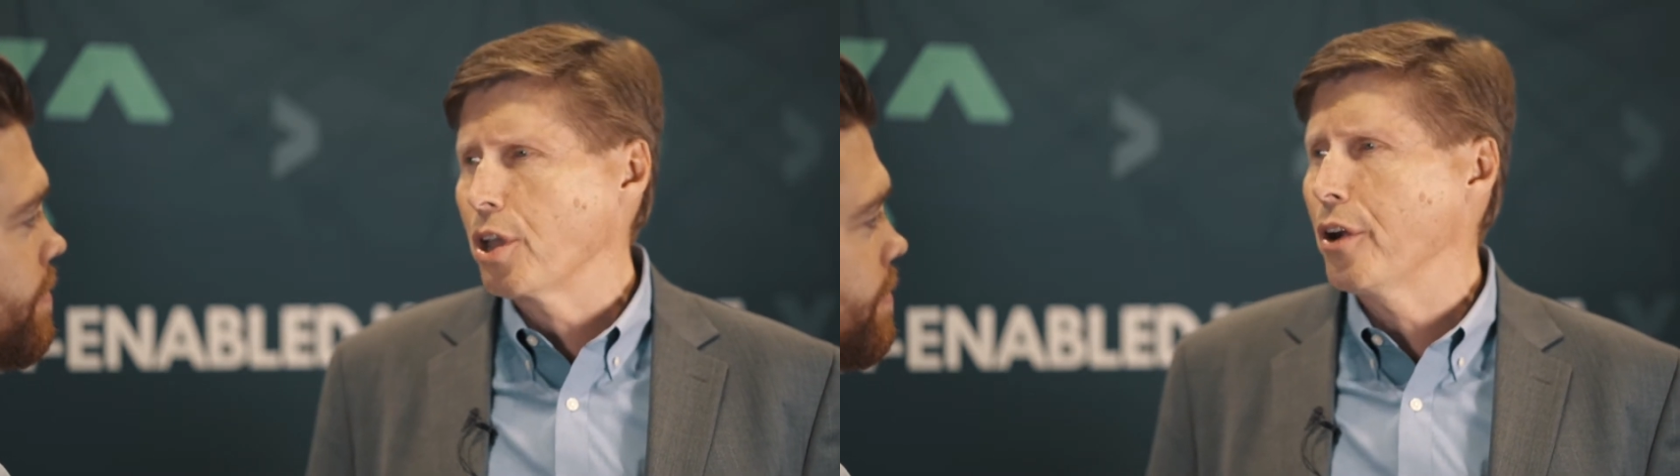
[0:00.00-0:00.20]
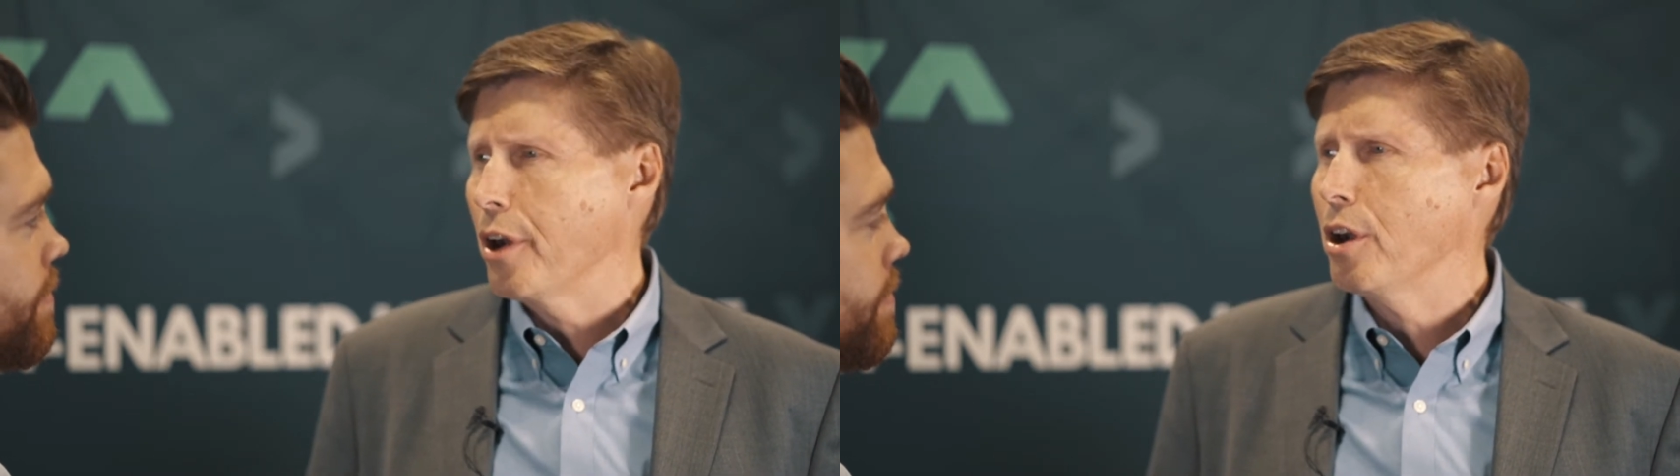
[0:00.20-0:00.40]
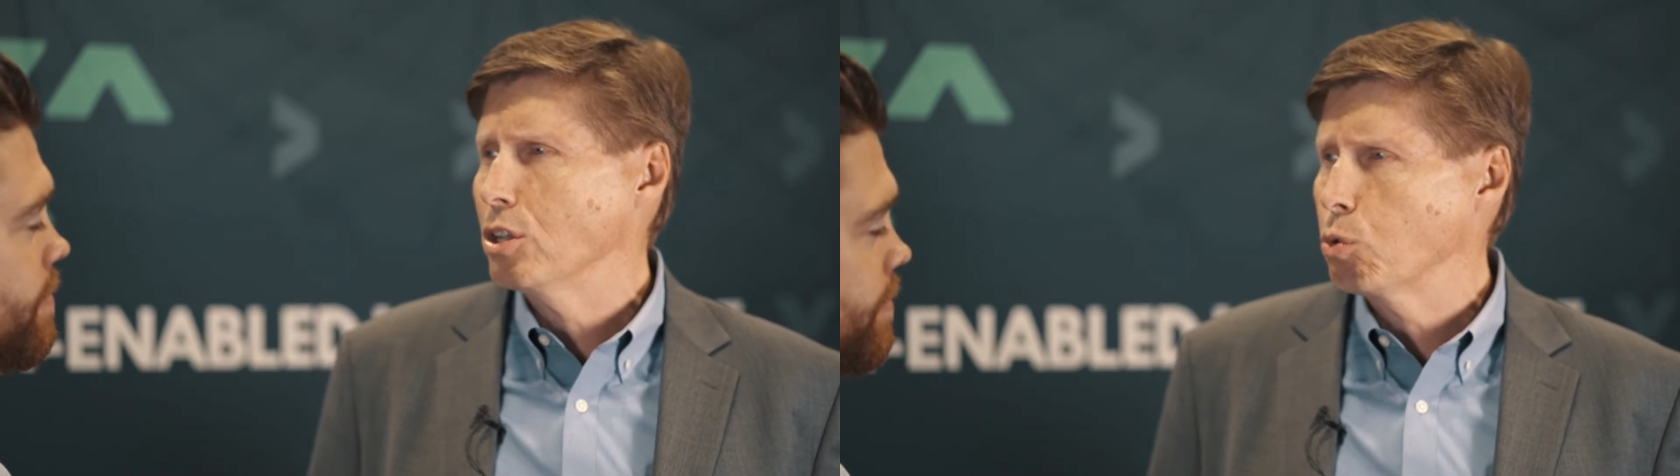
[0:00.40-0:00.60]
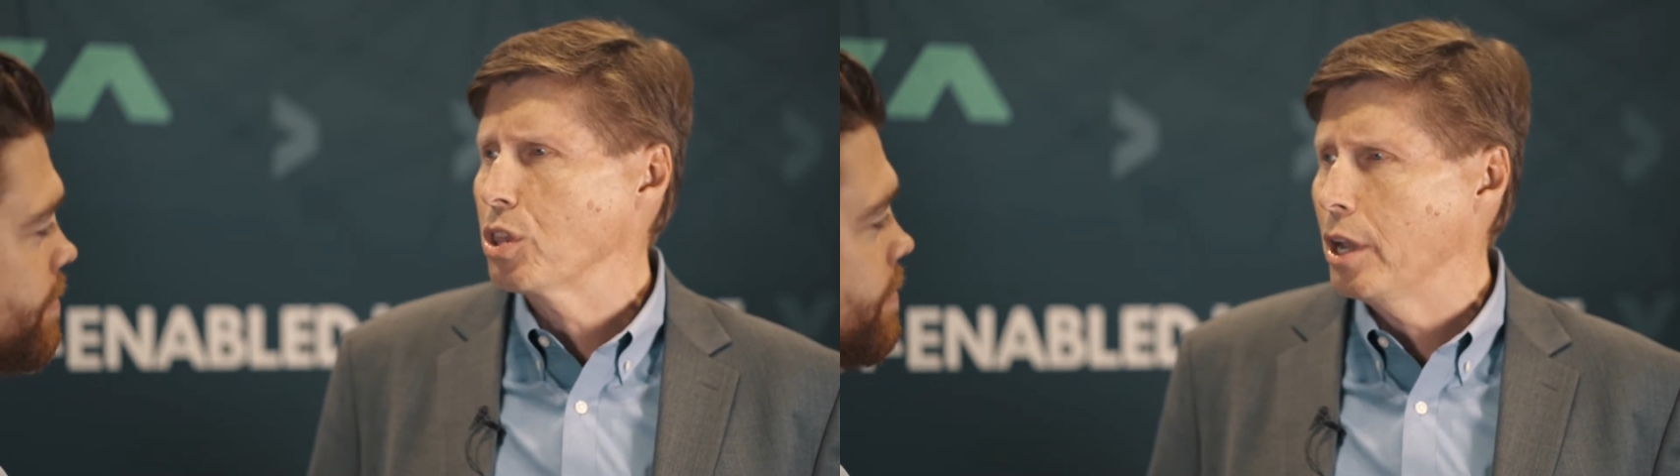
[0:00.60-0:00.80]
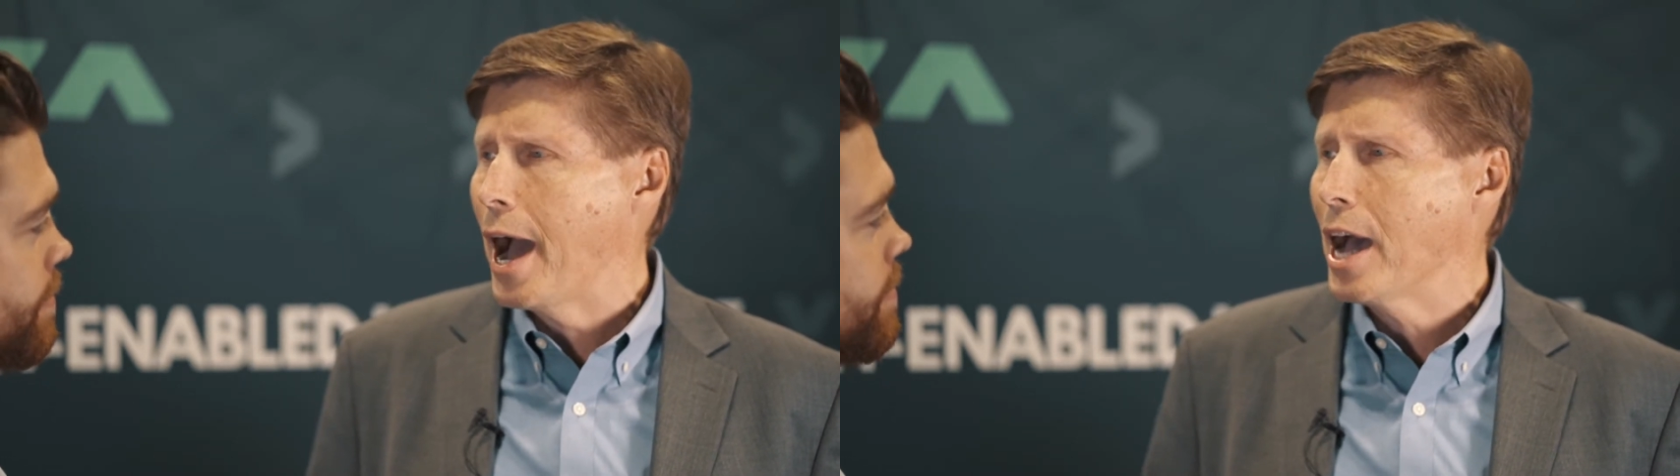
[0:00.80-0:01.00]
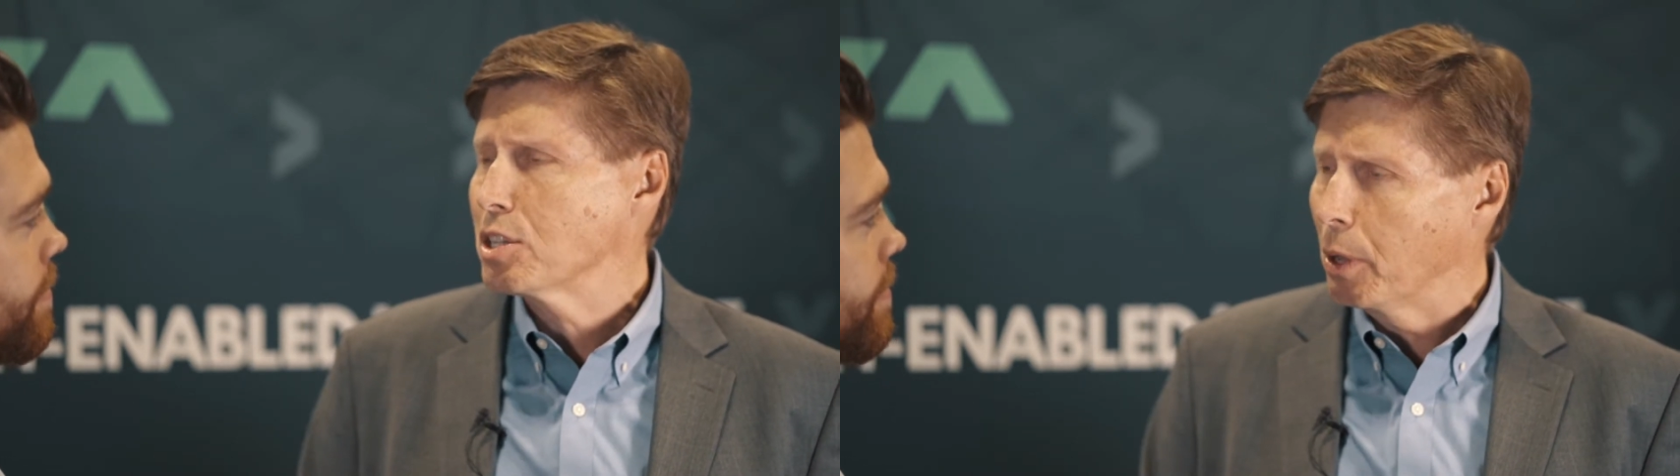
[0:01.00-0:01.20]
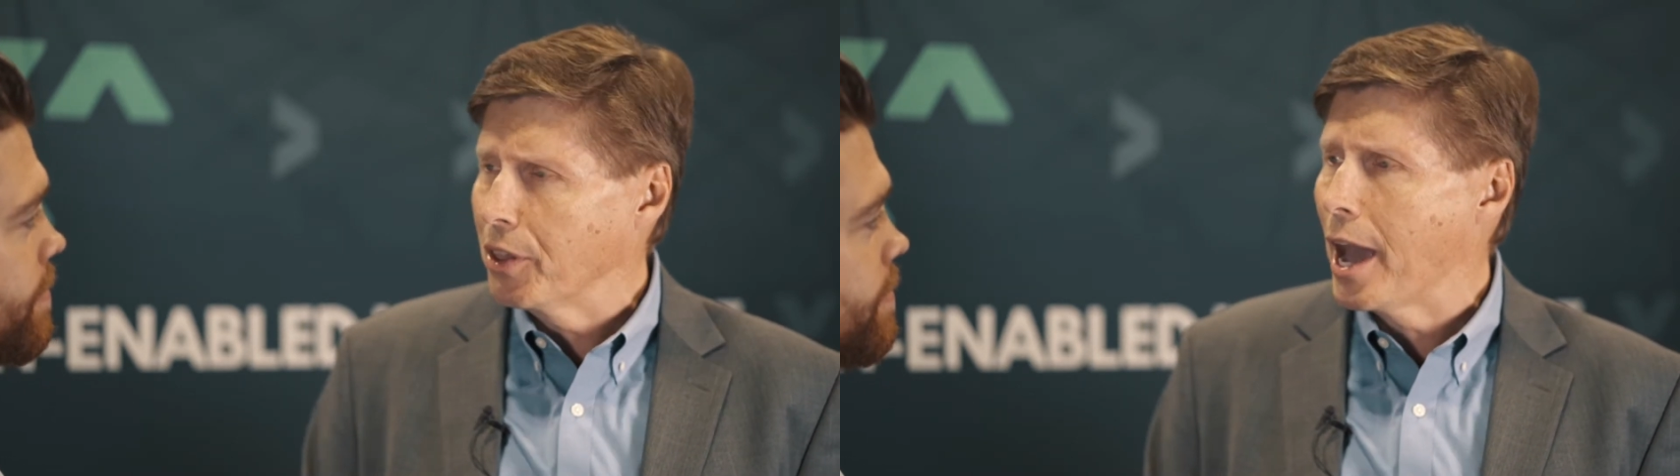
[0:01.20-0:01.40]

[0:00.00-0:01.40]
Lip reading: care areas within the hospital,